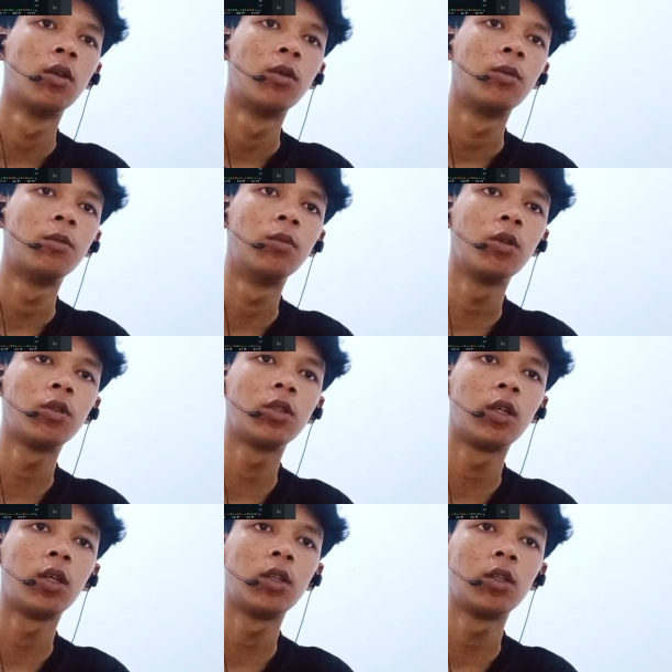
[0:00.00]

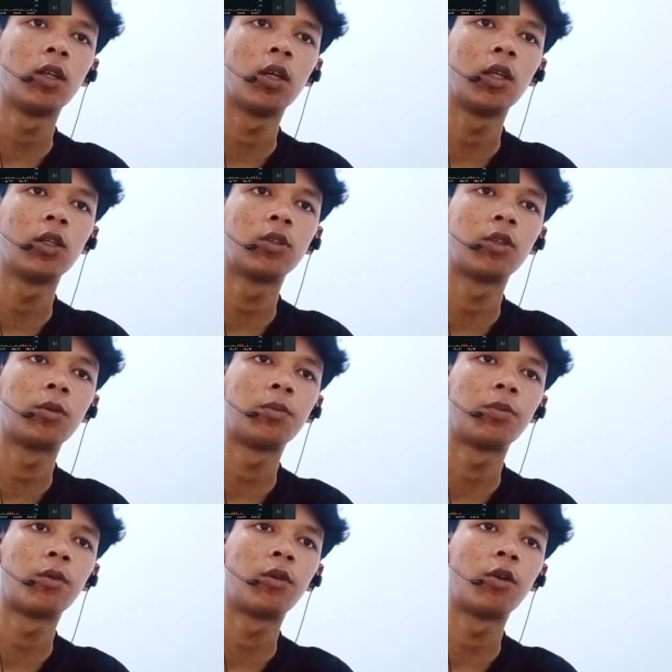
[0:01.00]
Blockchain
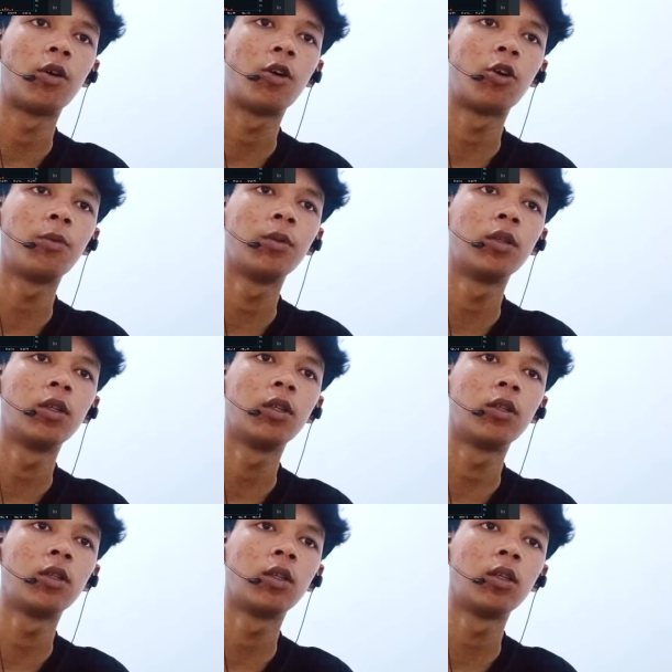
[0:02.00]

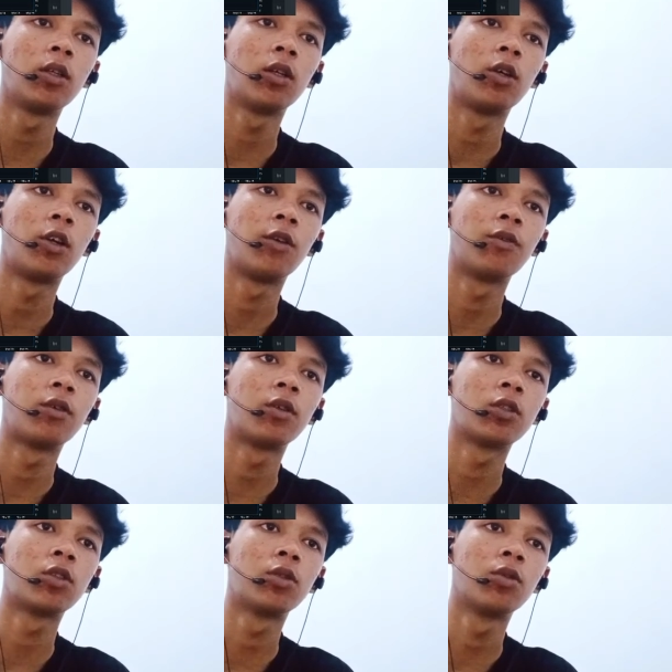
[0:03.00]
interoperability refers
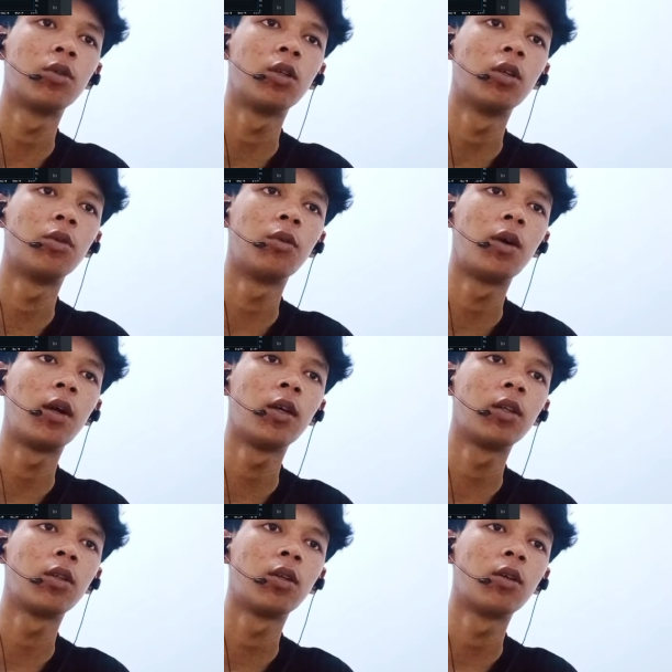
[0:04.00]
to a wide
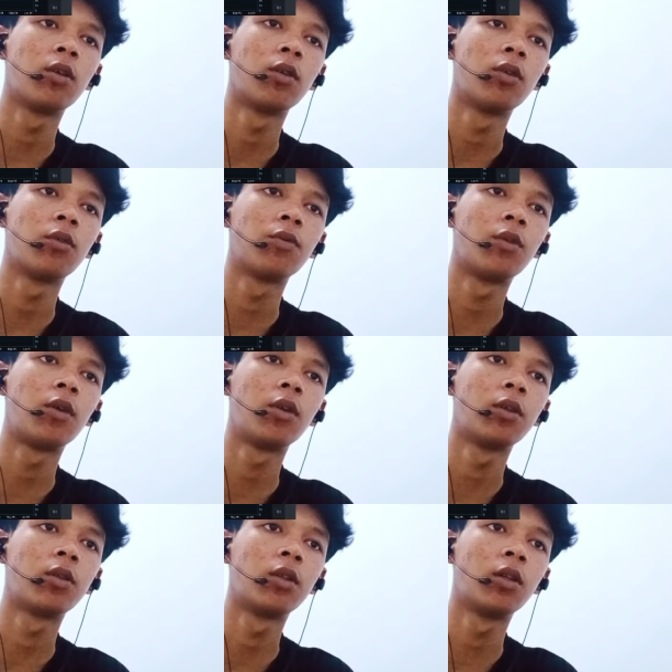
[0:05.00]

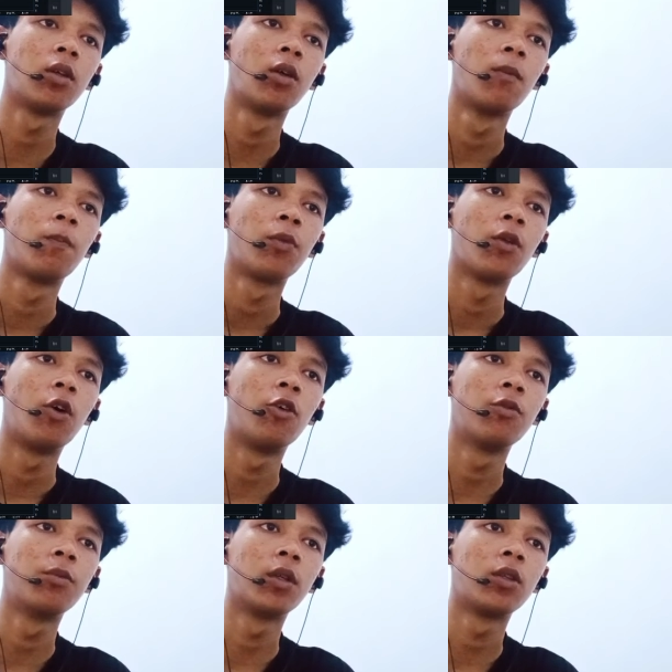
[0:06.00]
variety of
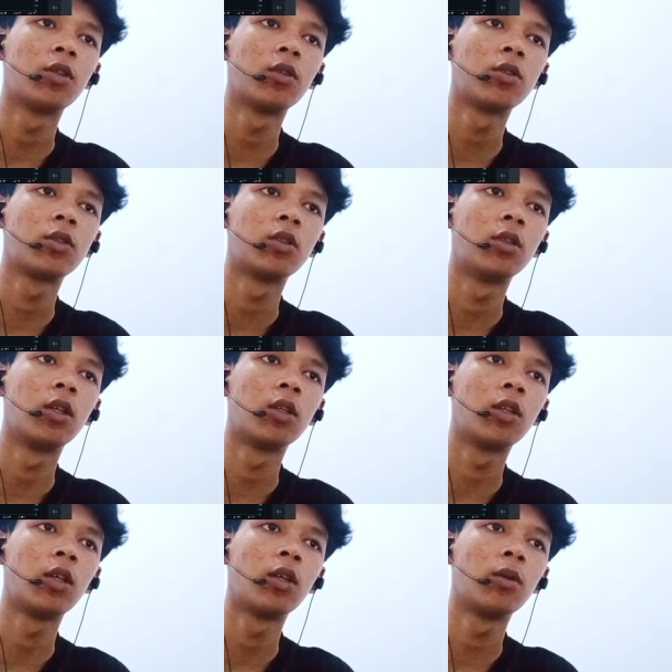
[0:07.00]
methods that
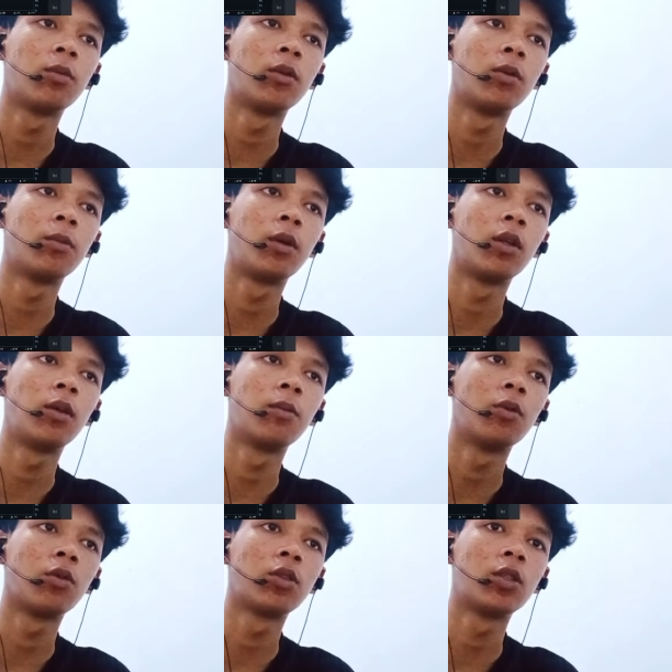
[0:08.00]
enable many
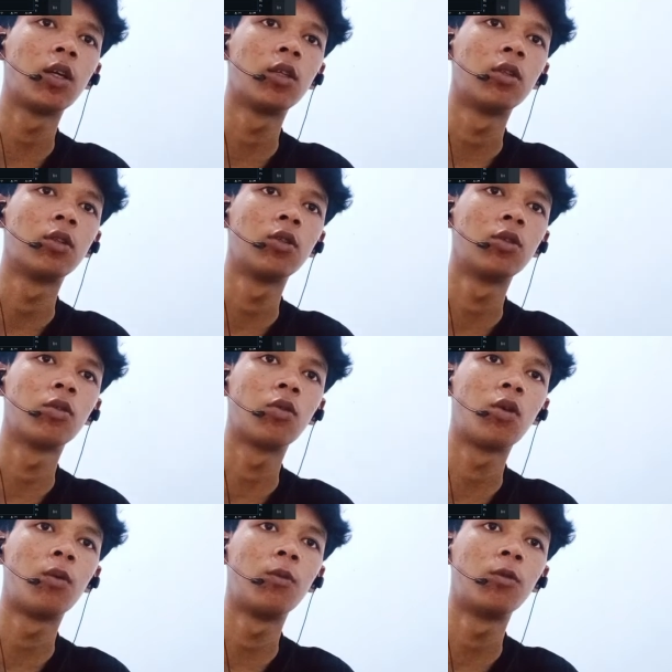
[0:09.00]
blockchain to
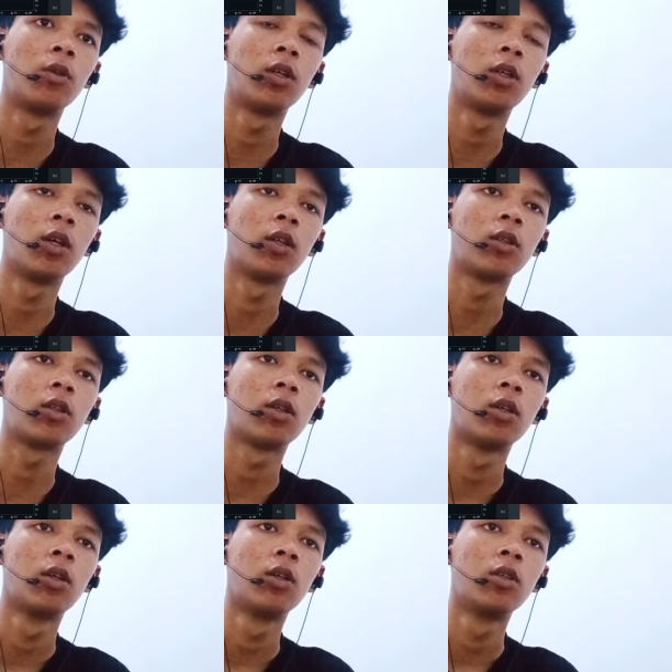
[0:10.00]
communicate,
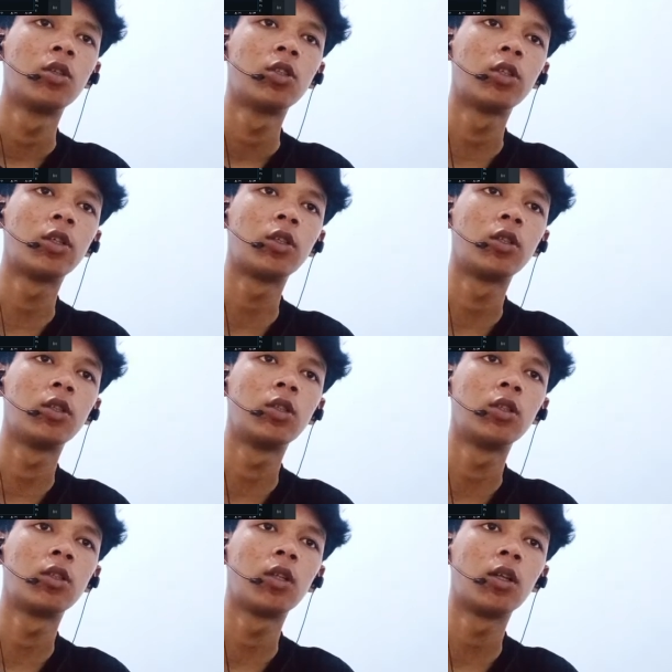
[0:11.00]
share
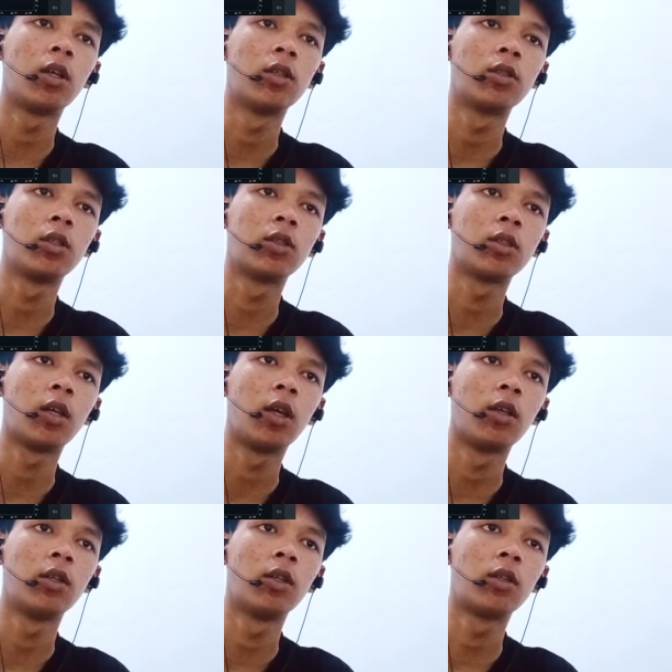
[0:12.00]
digital assets and
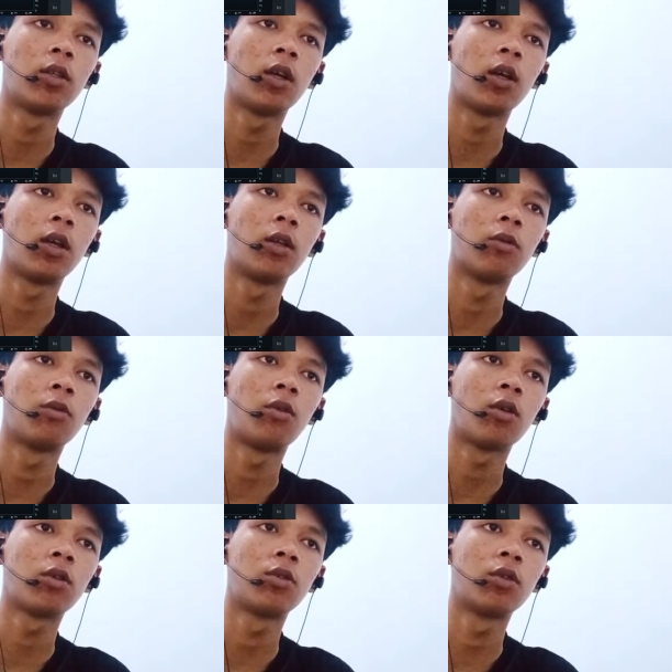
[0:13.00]
data, and work
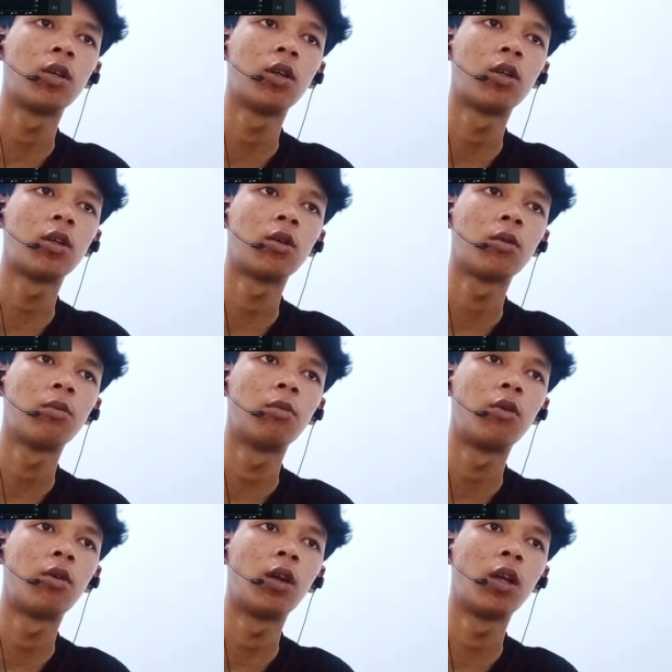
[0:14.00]
together
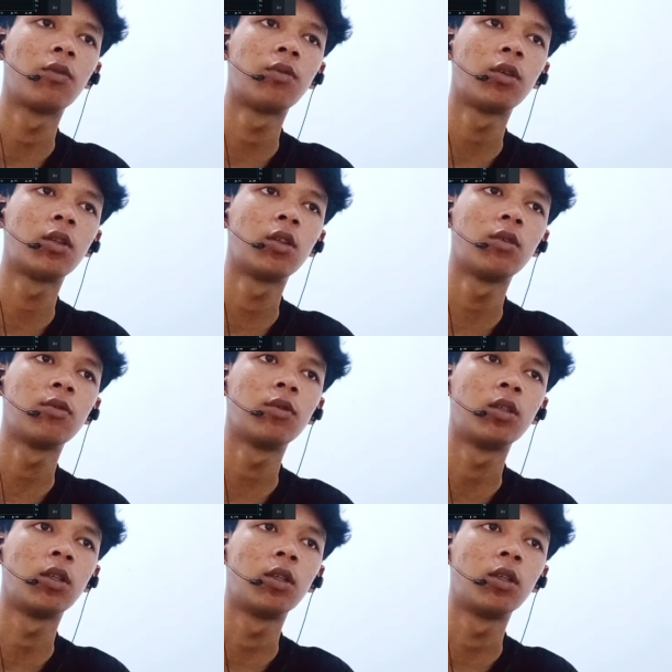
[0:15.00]
more effectively.